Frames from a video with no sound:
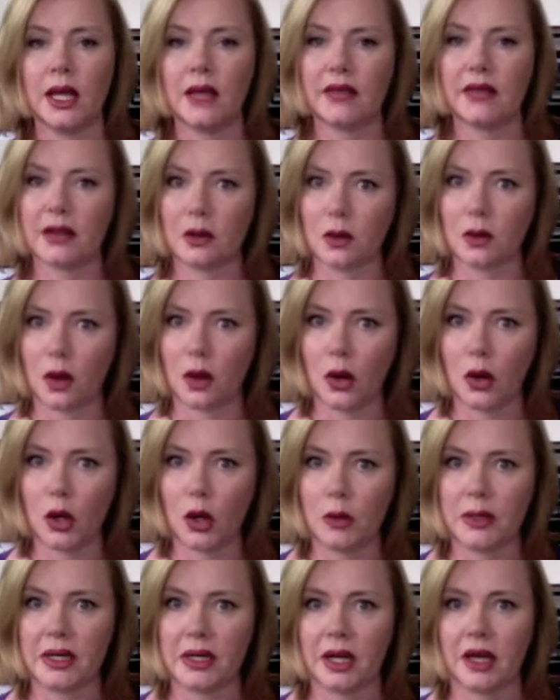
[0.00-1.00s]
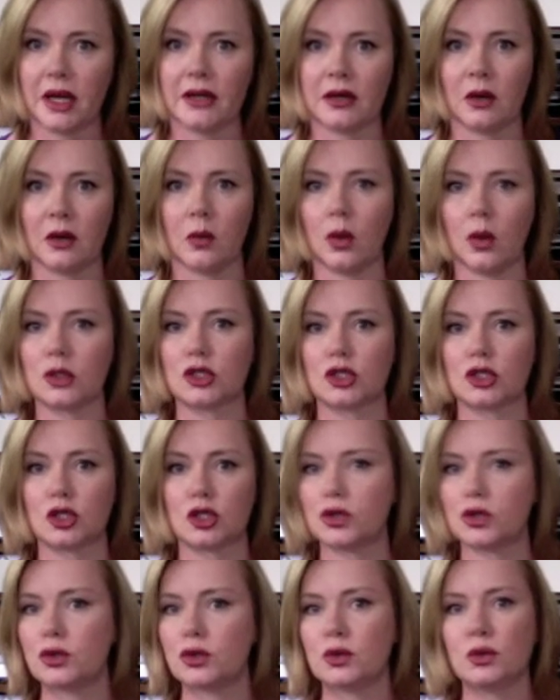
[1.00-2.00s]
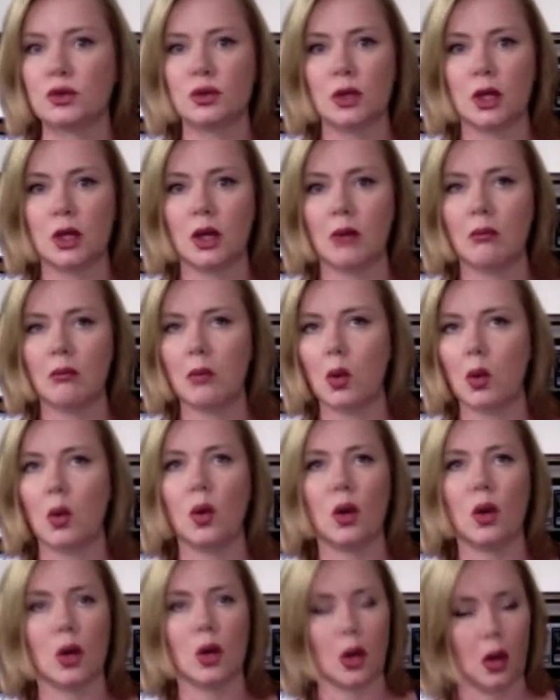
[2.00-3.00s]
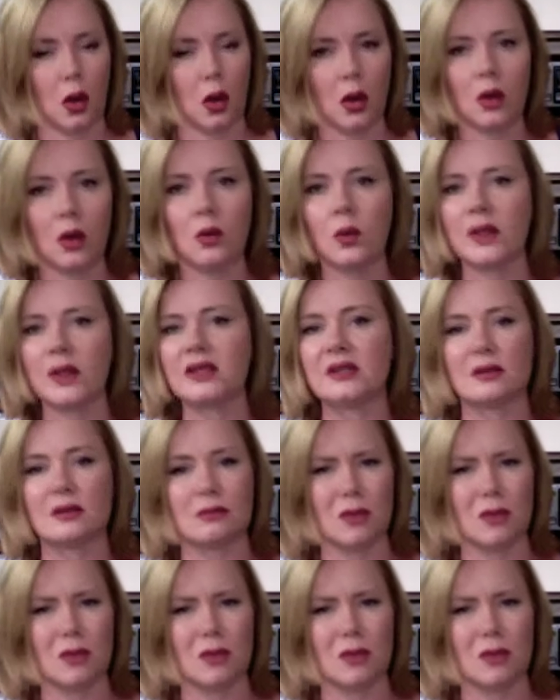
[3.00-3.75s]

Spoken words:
Then I'll go home at night and I'll watch 2 more long-winded,